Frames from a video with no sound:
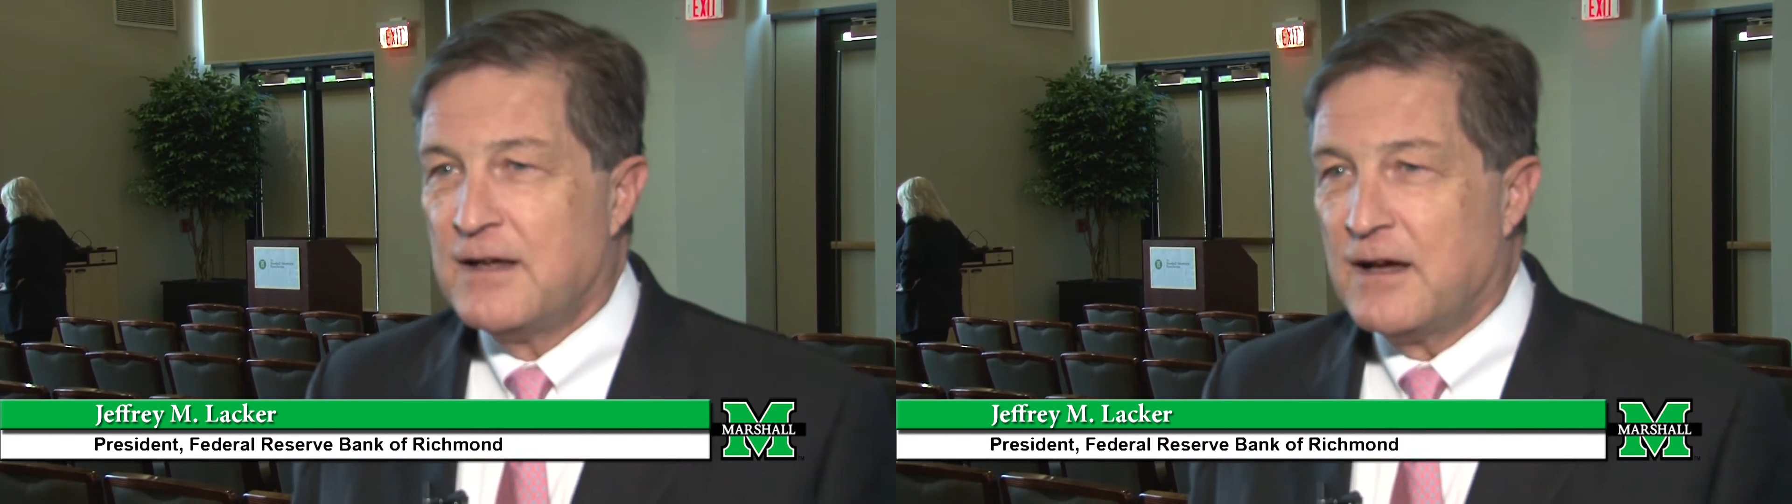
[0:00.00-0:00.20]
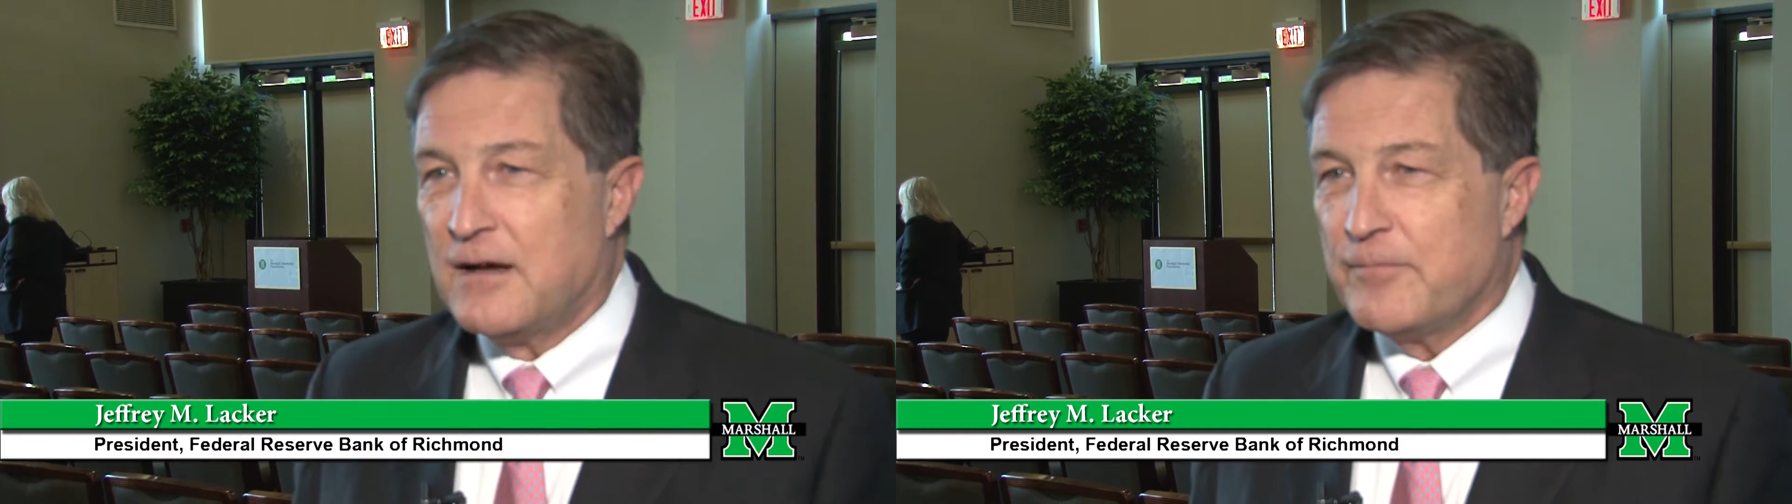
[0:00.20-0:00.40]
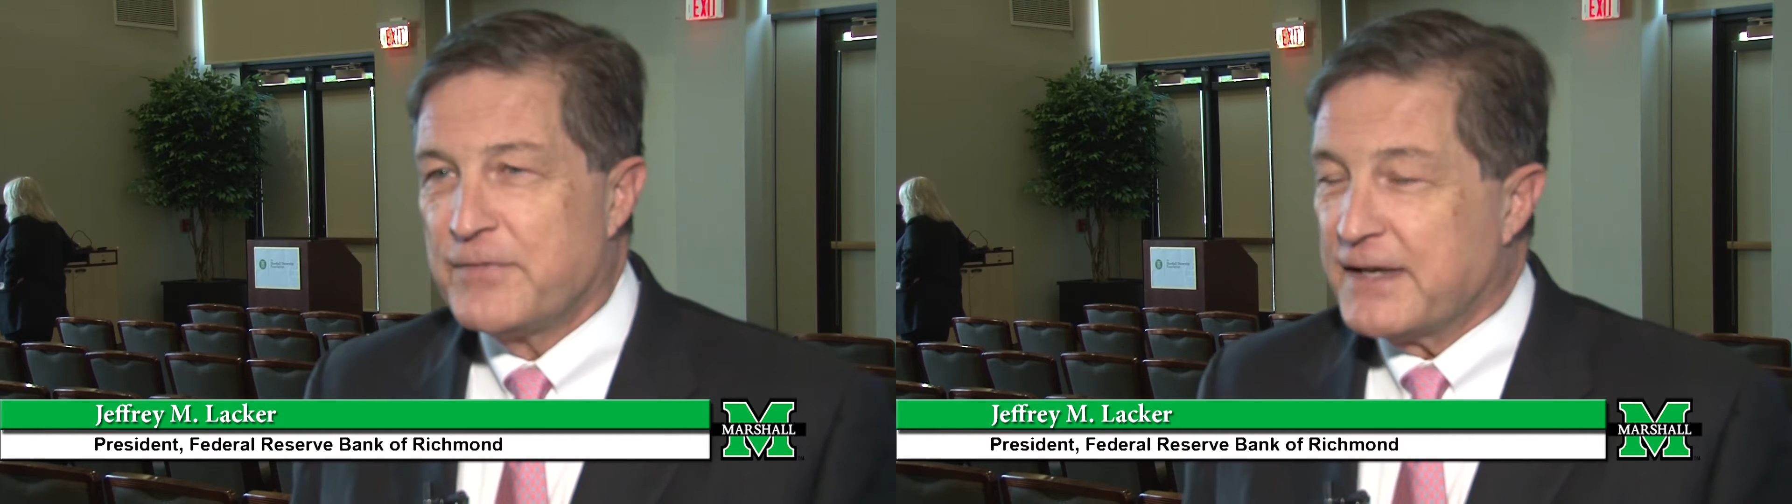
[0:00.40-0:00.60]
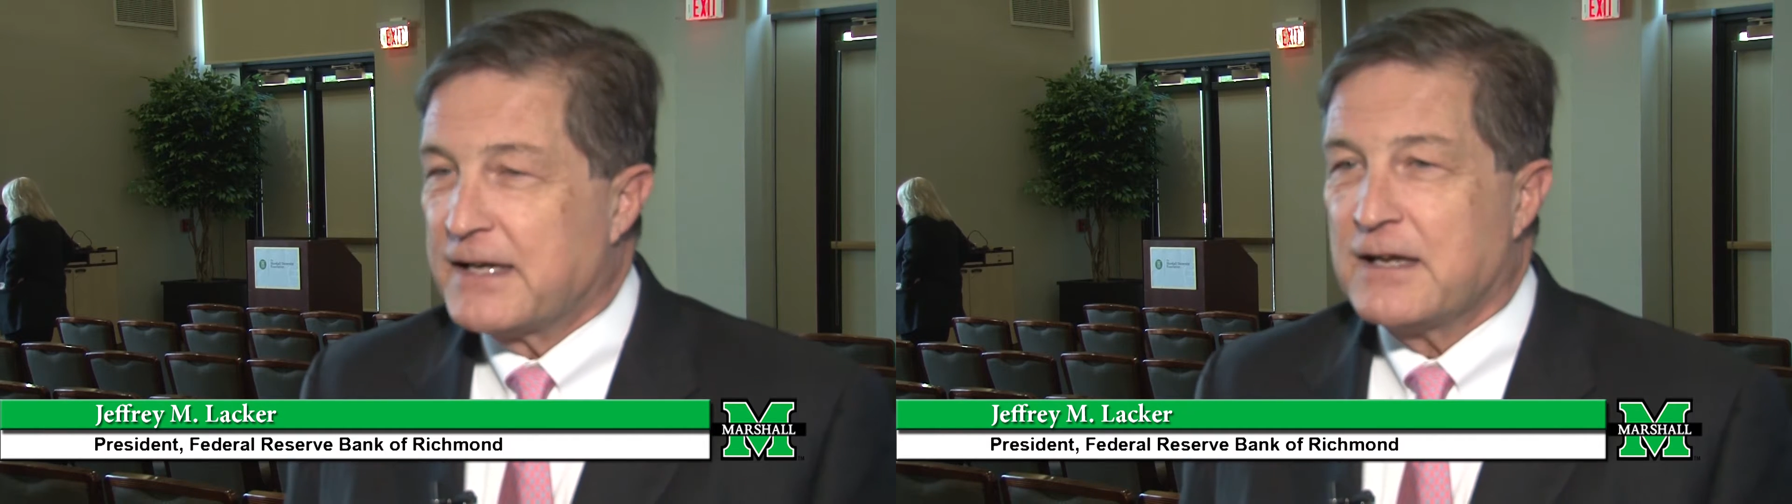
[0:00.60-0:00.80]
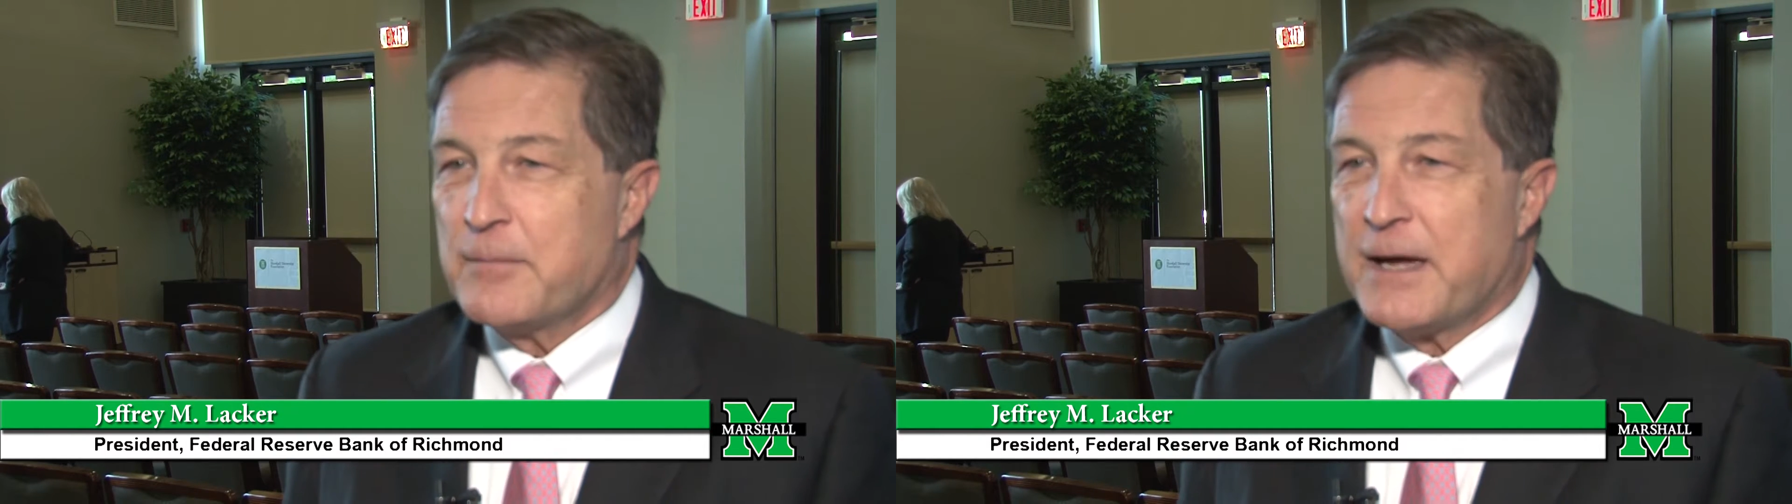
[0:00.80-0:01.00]
Um,
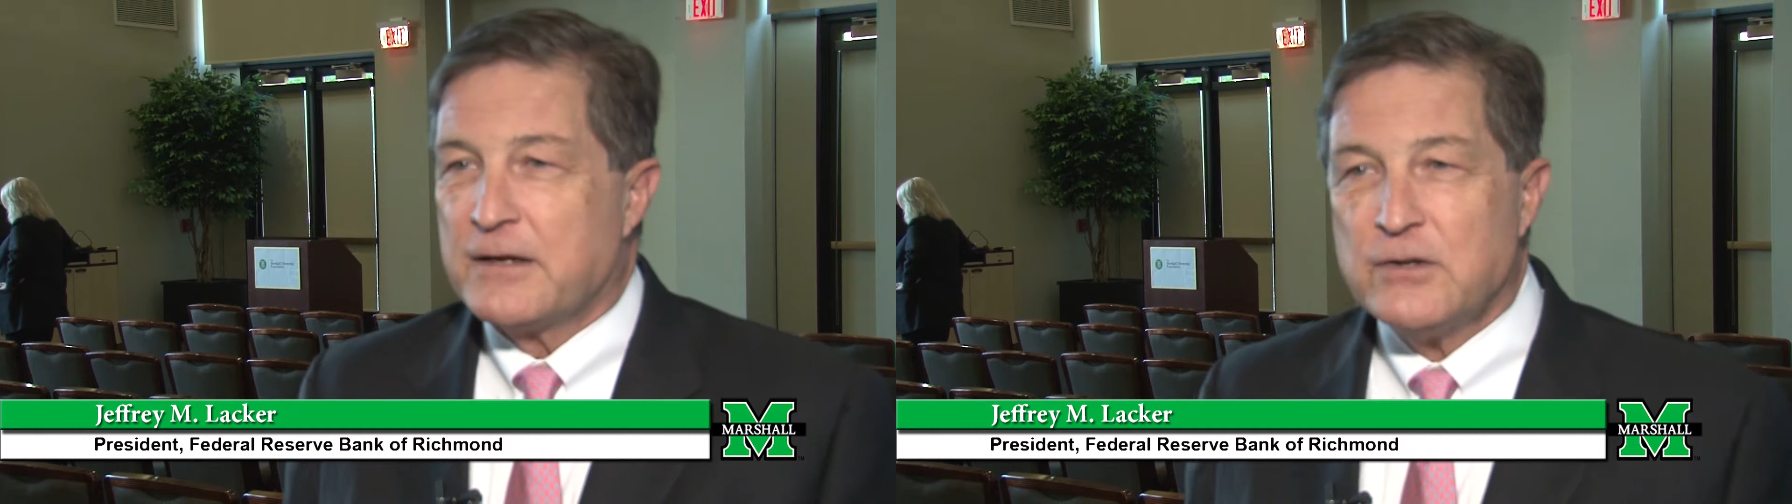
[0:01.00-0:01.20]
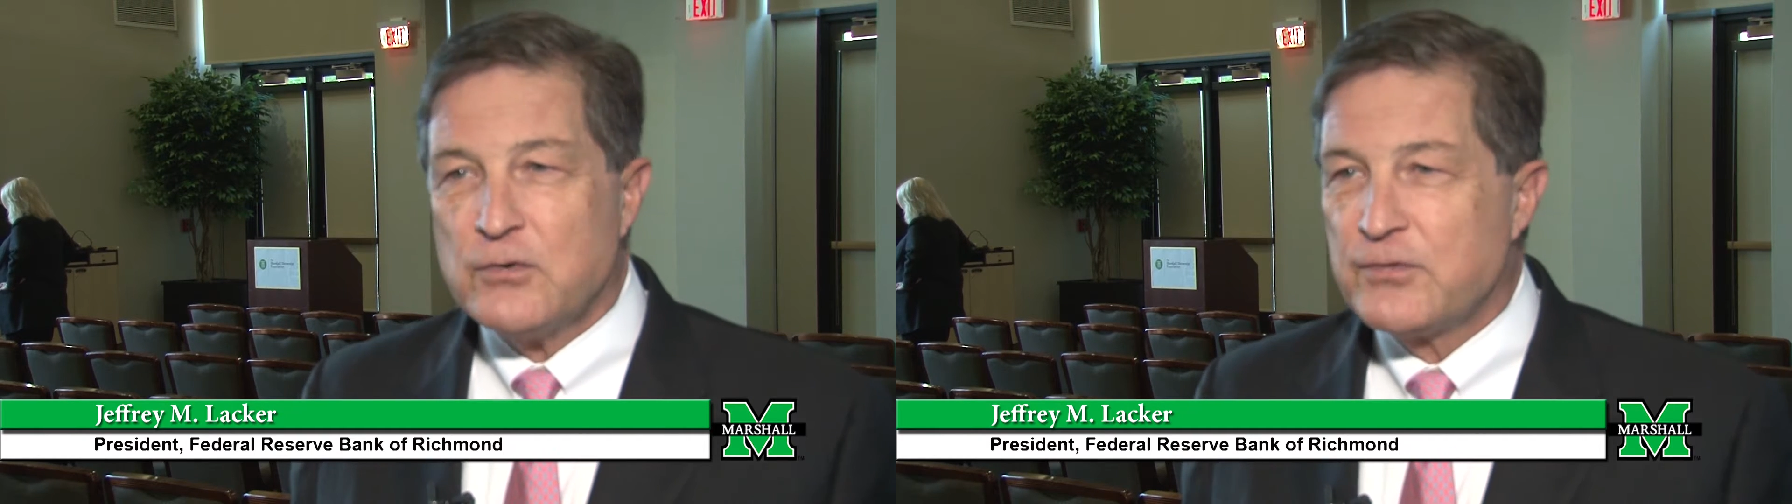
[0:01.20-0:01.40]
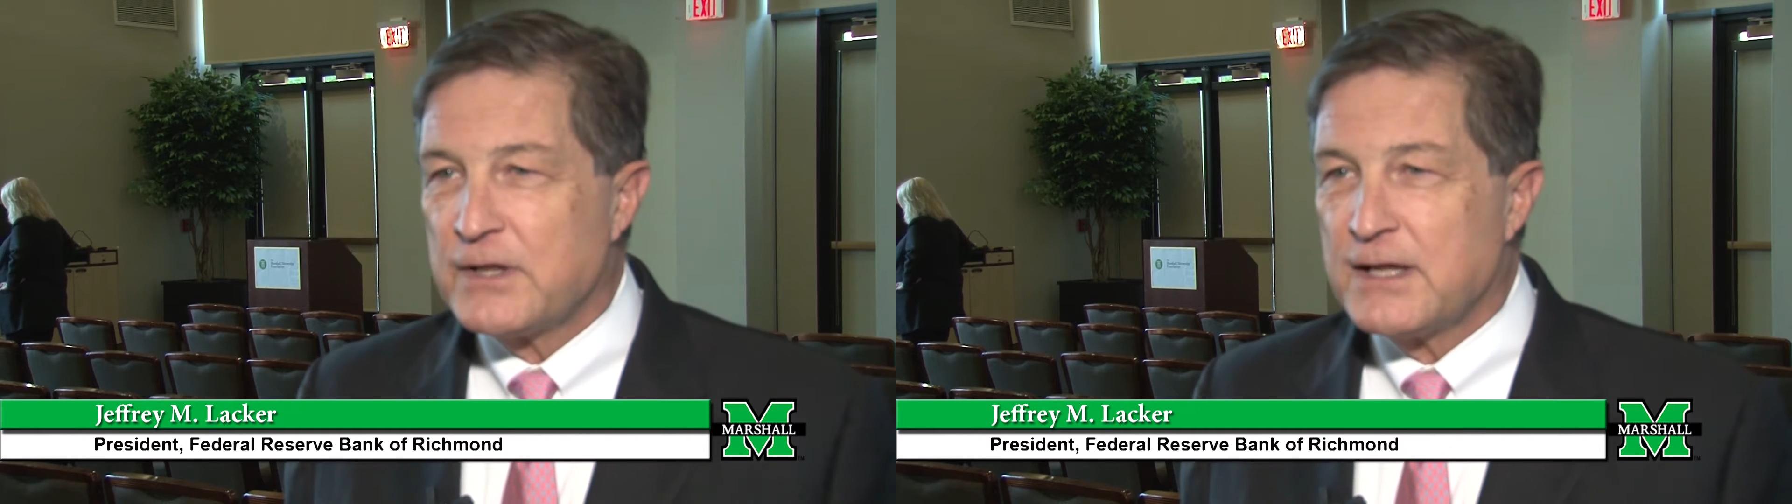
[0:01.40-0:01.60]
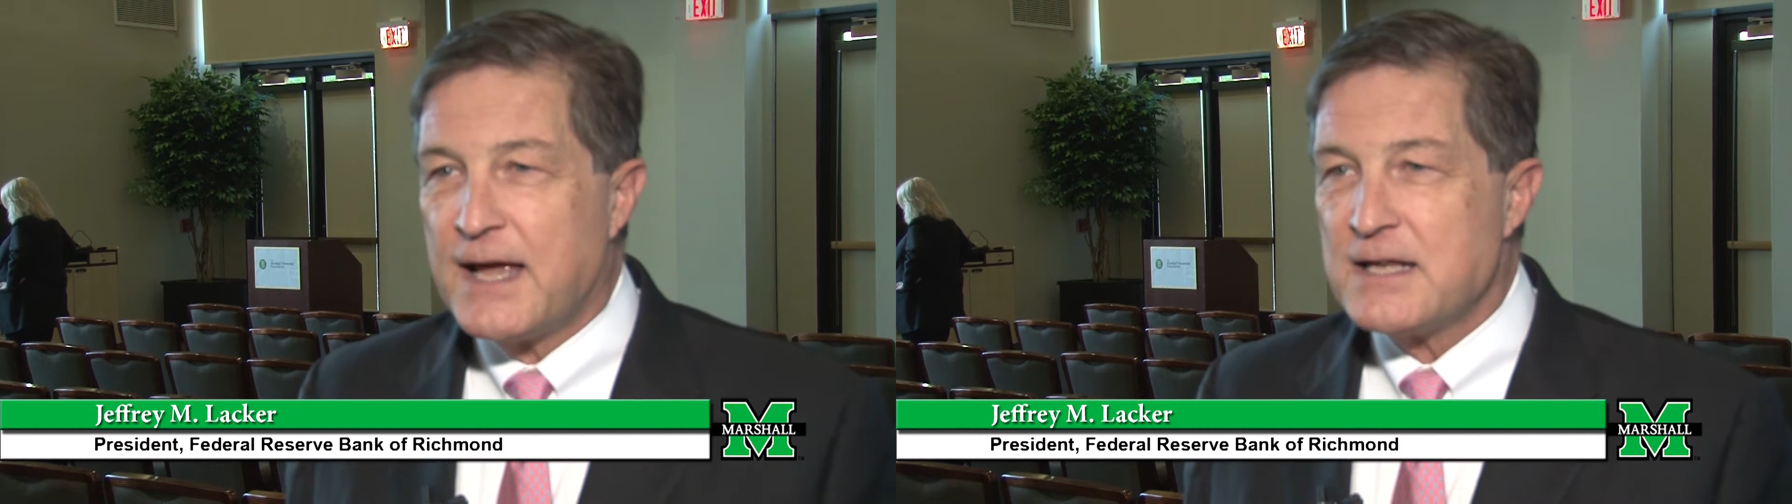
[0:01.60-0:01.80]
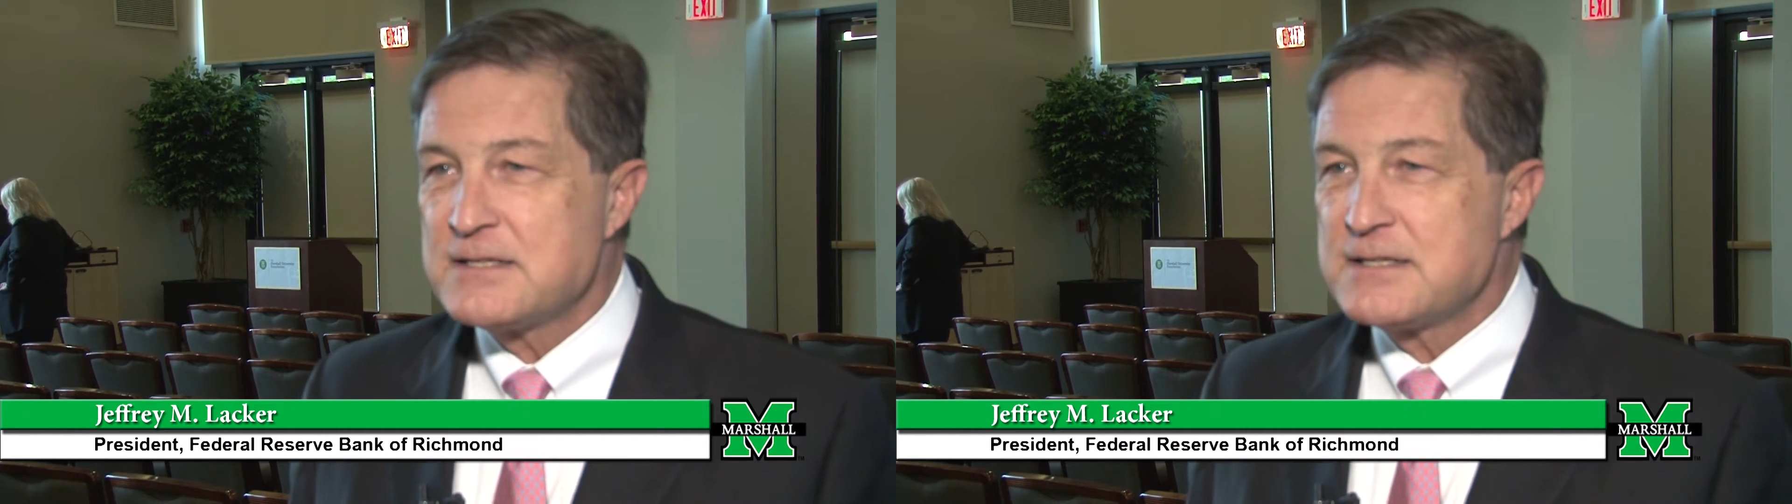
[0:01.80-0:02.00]
thinking about it over the
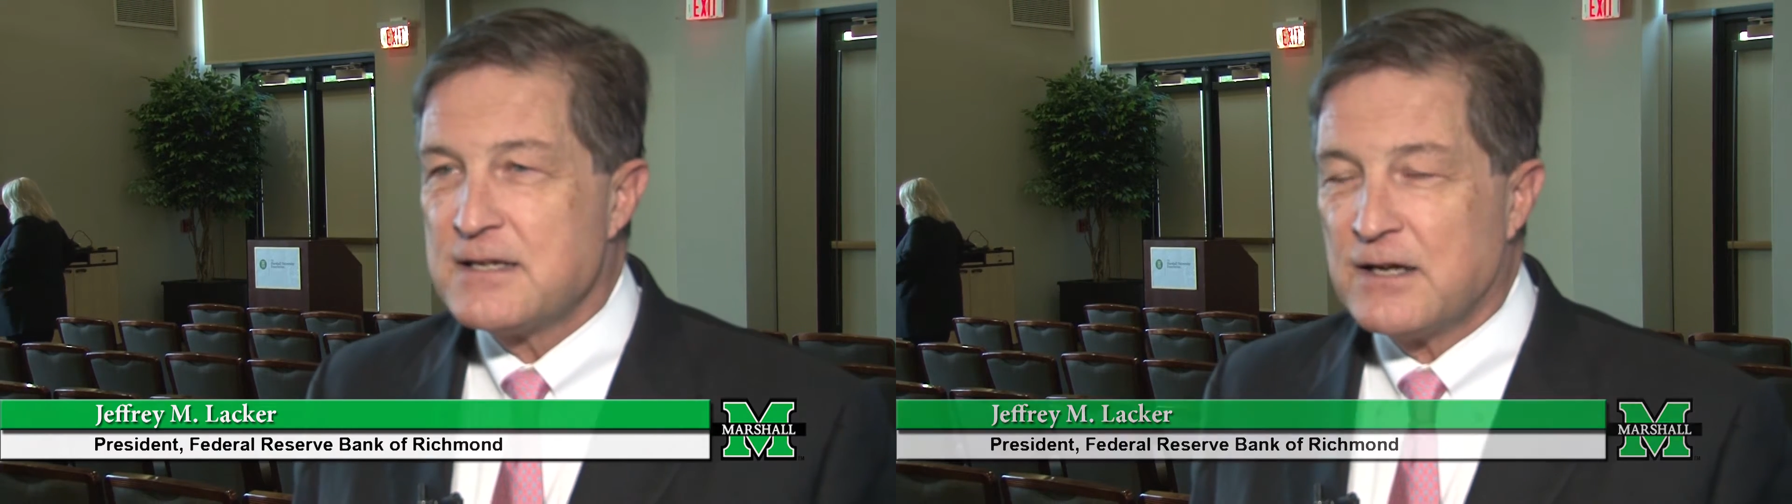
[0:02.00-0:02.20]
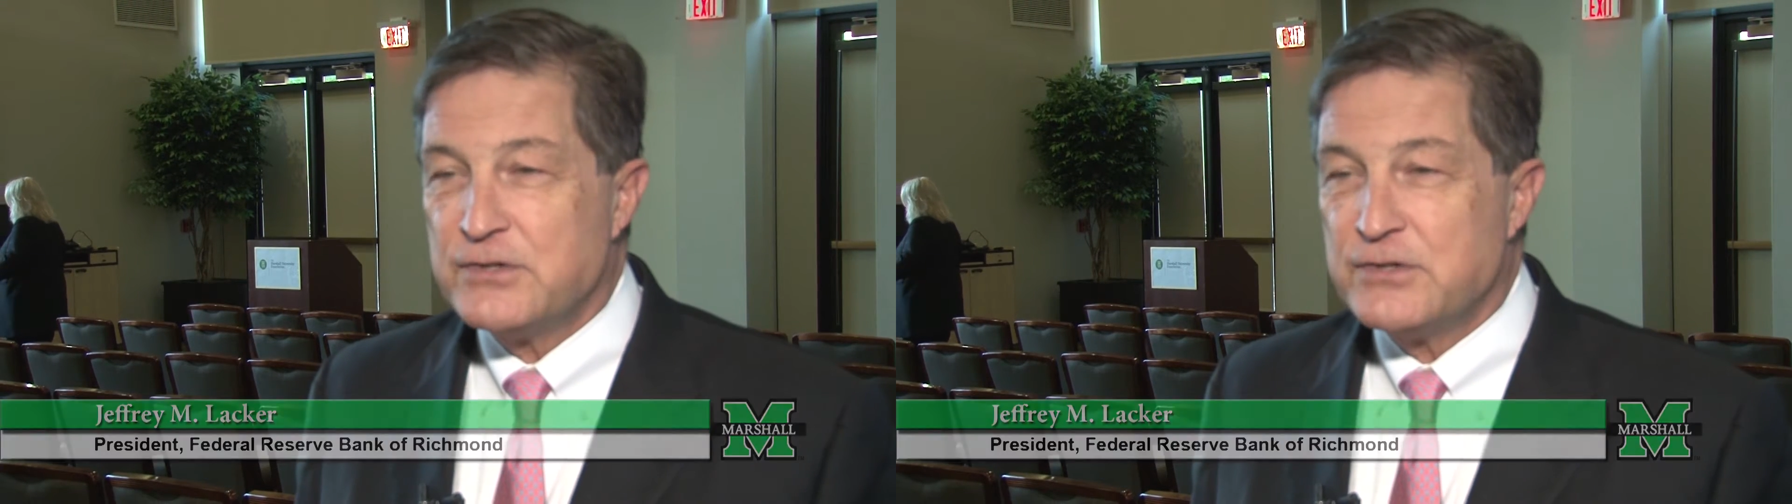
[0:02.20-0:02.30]
last uh,